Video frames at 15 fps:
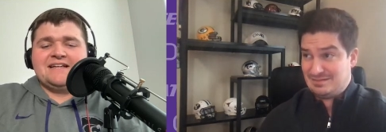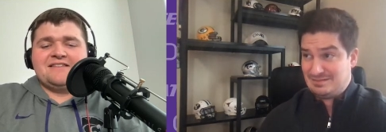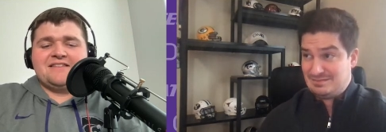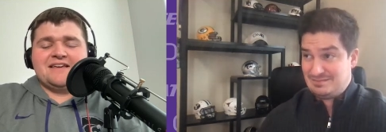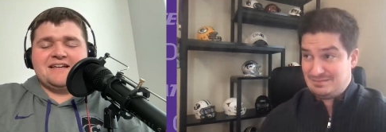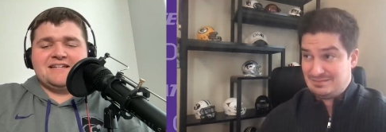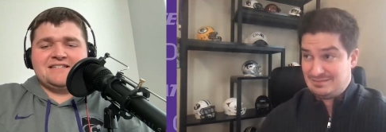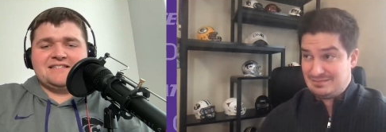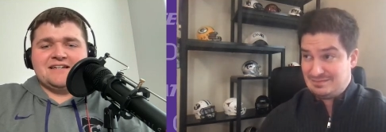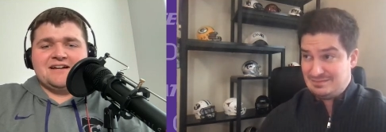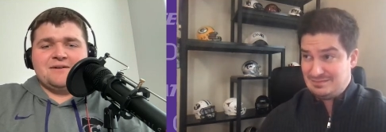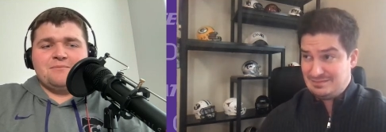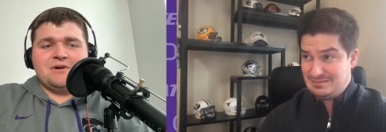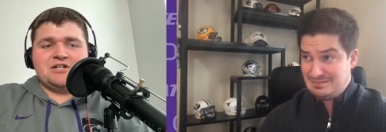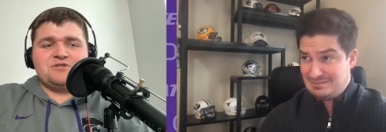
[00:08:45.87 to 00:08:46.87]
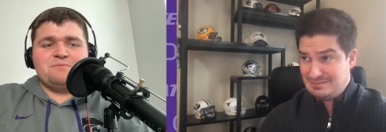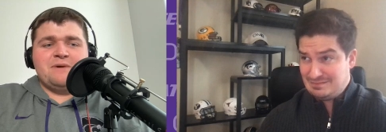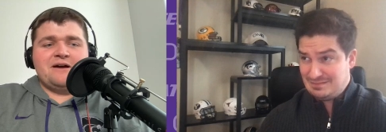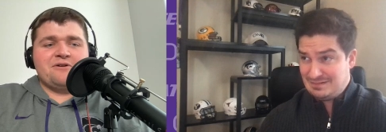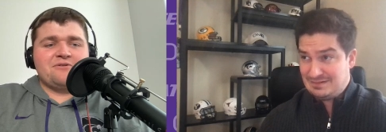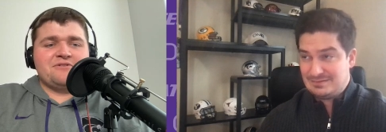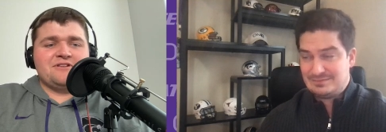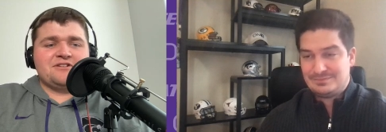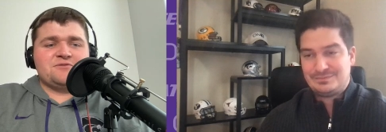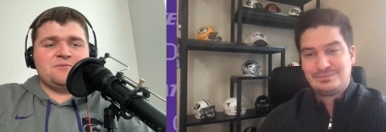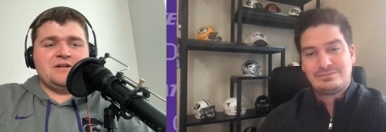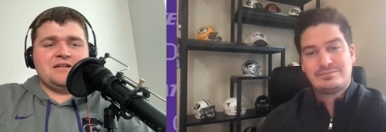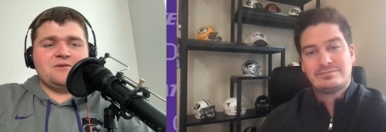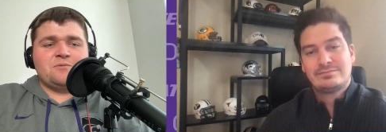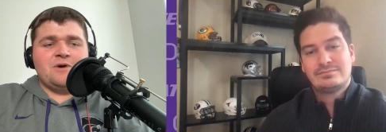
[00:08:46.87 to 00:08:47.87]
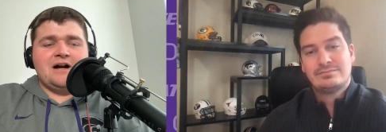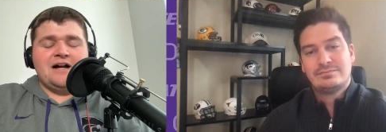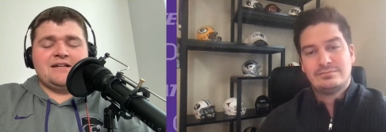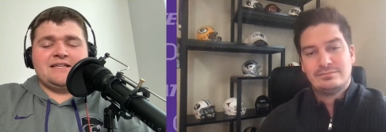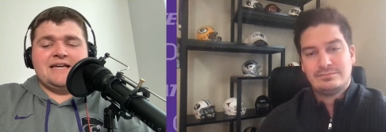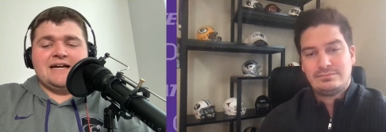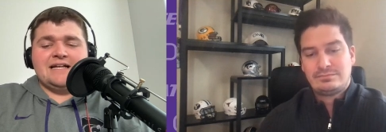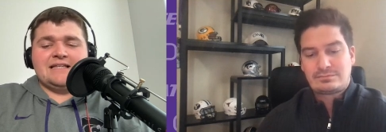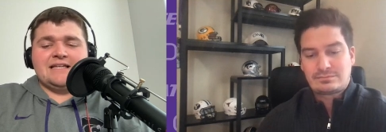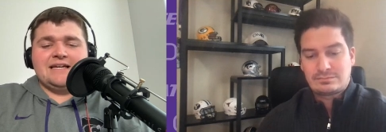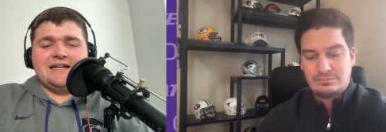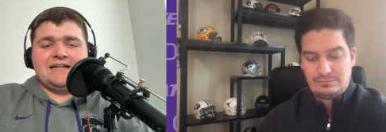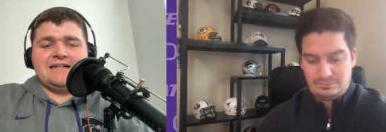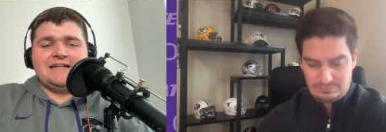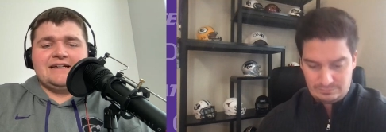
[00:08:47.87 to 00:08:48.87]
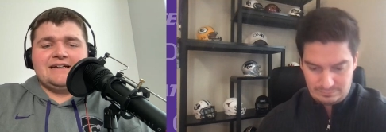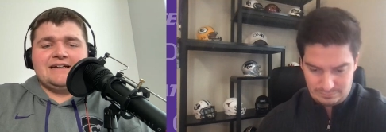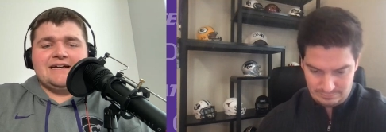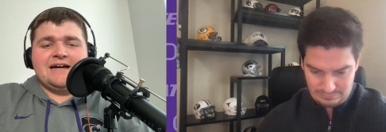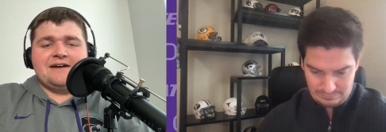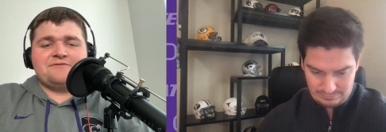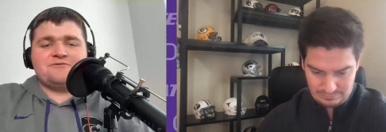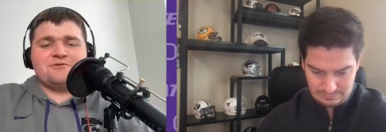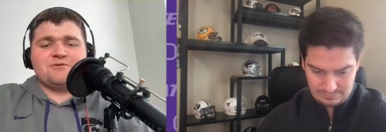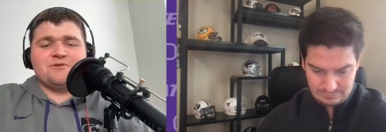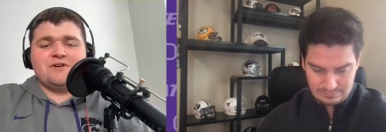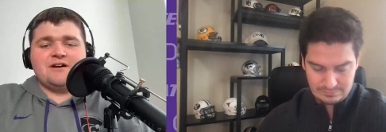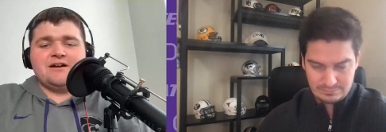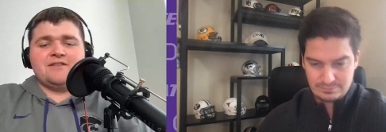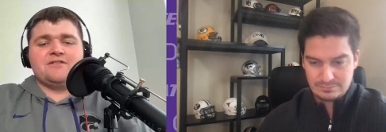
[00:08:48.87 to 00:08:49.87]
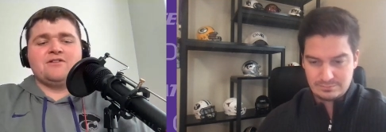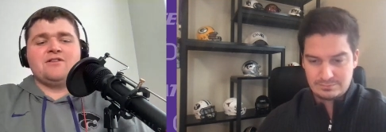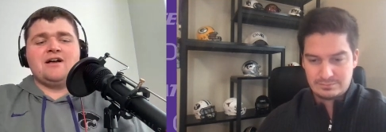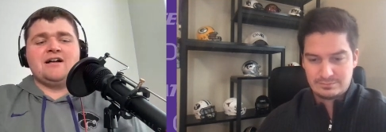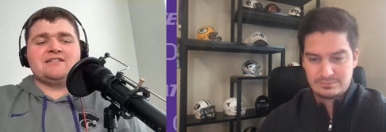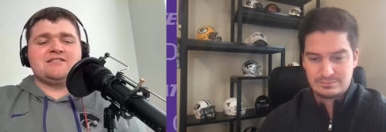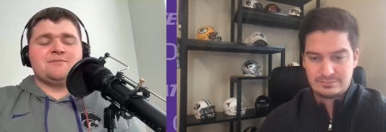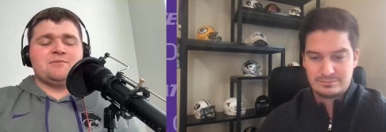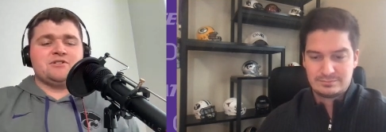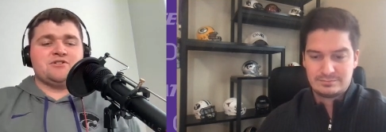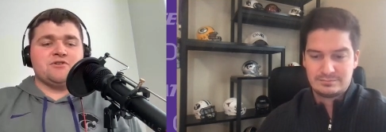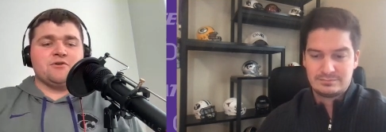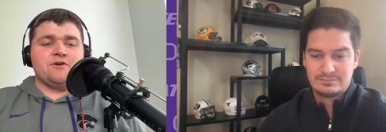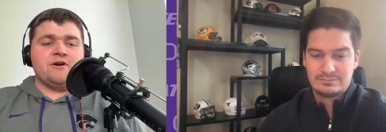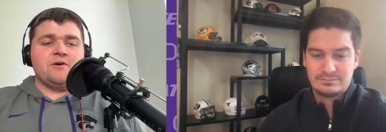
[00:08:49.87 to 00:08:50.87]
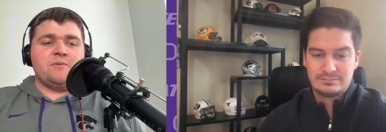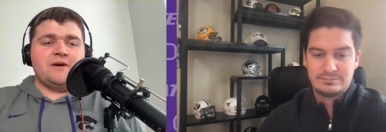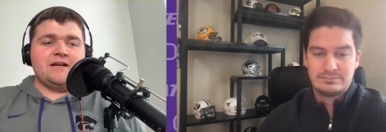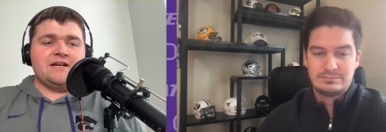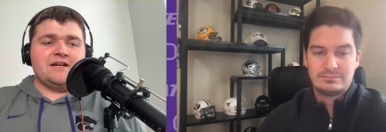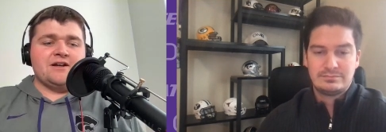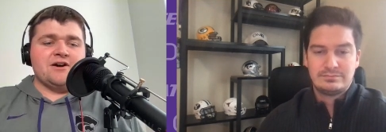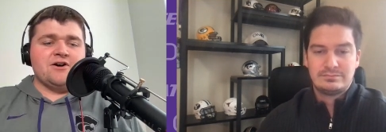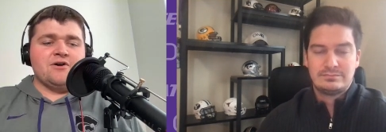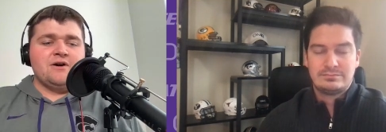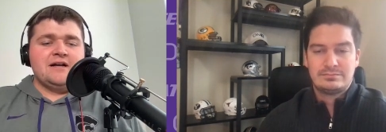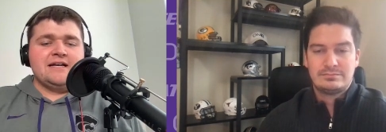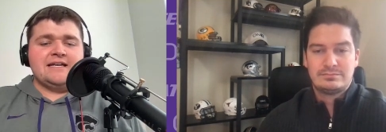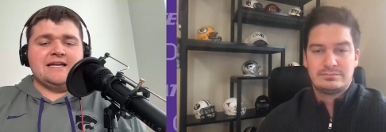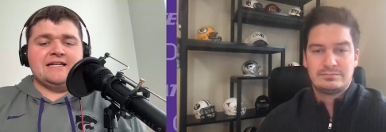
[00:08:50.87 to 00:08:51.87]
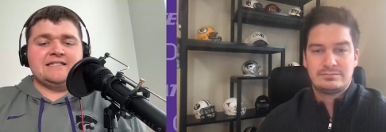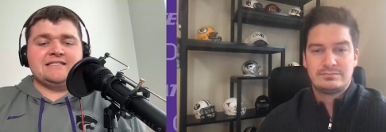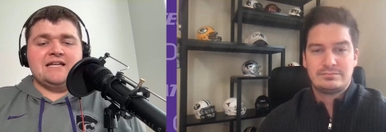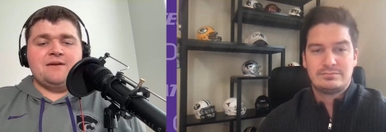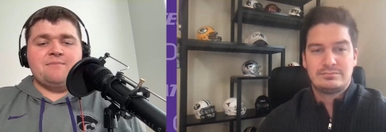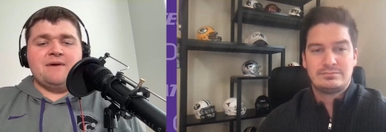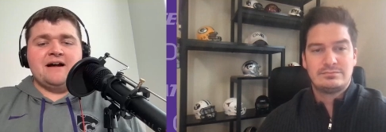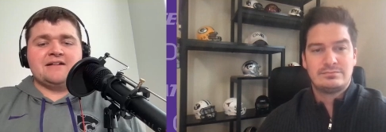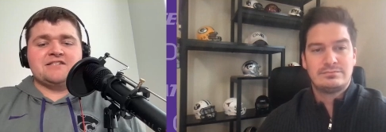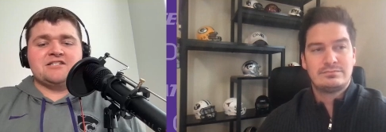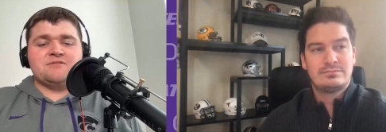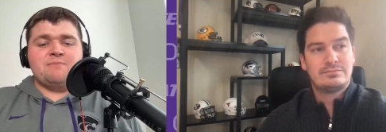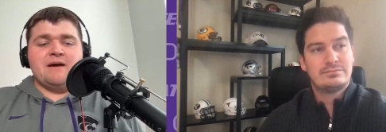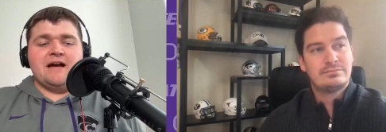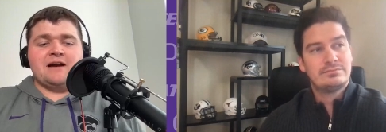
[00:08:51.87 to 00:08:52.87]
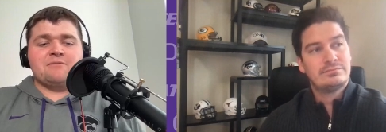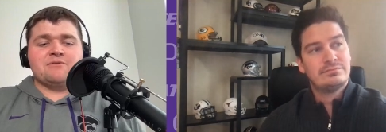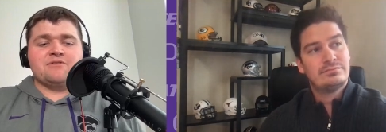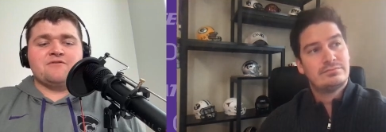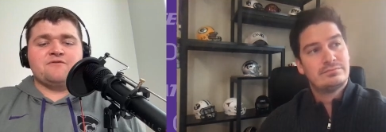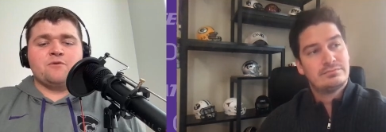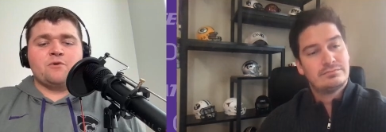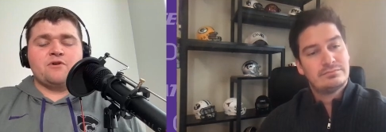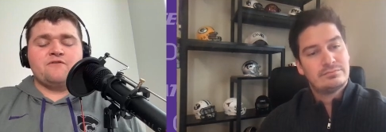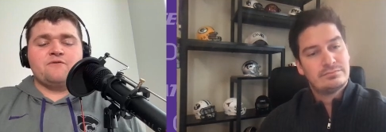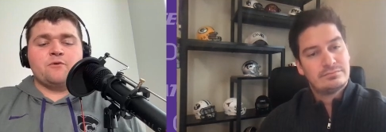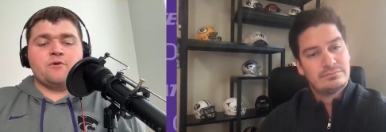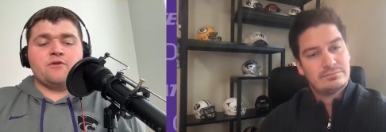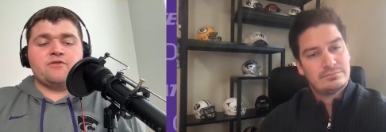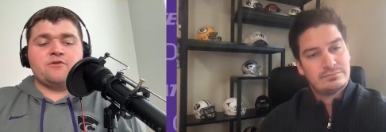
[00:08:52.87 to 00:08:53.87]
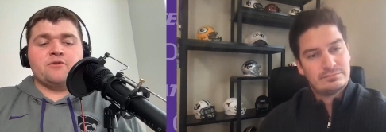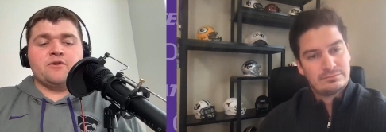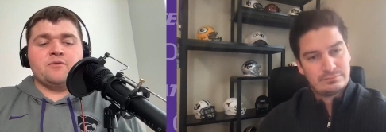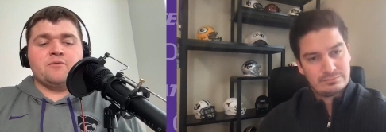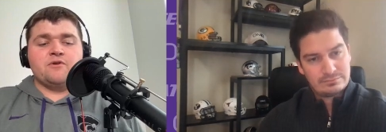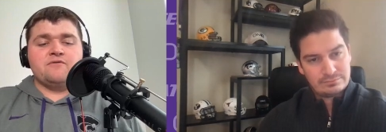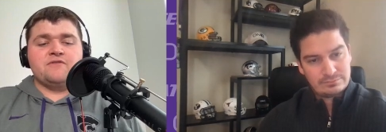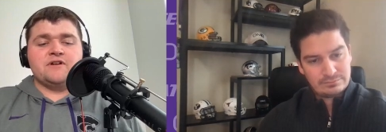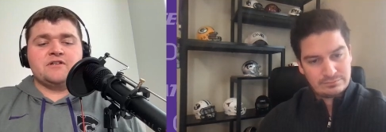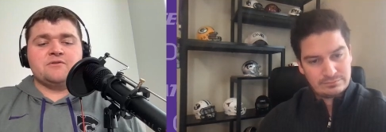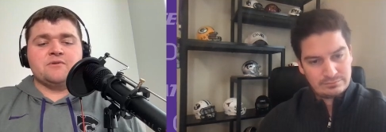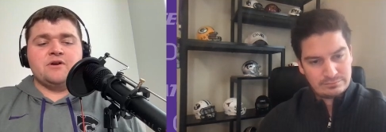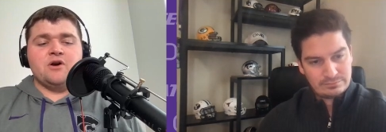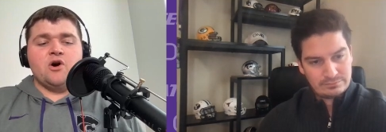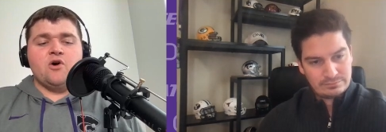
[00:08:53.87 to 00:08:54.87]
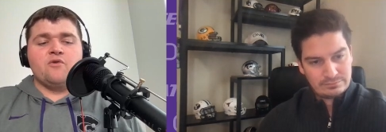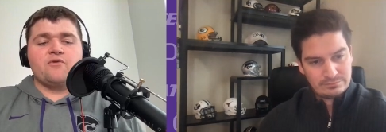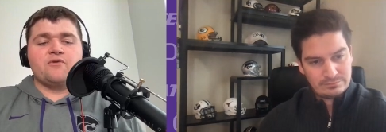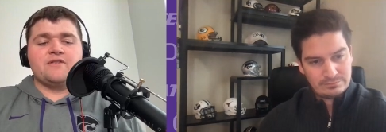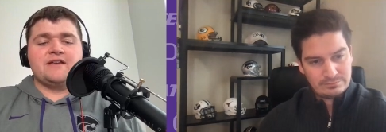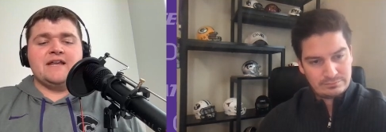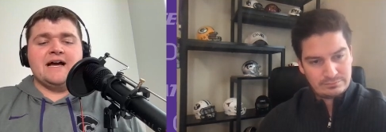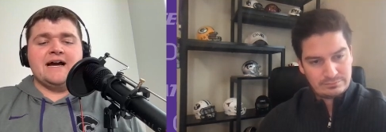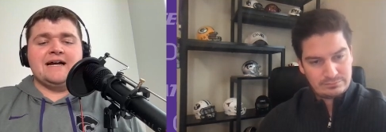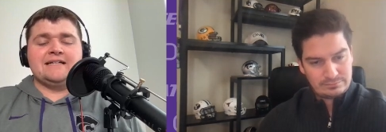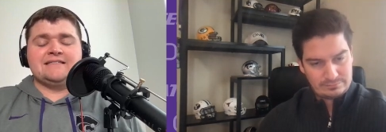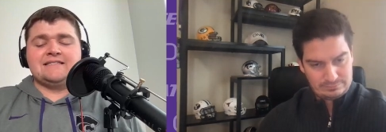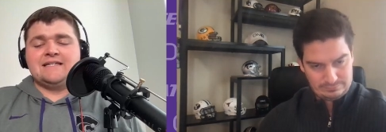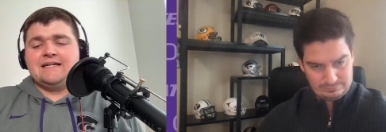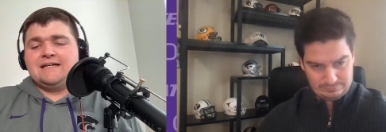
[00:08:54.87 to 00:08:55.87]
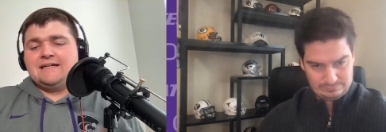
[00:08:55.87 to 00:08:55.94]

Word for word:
Speaker 1: Things uh, much better this week in Wildcat land after uh, the loss to Missouri a week ago. K State bounces back with a 44 to 31 victory over the Knights.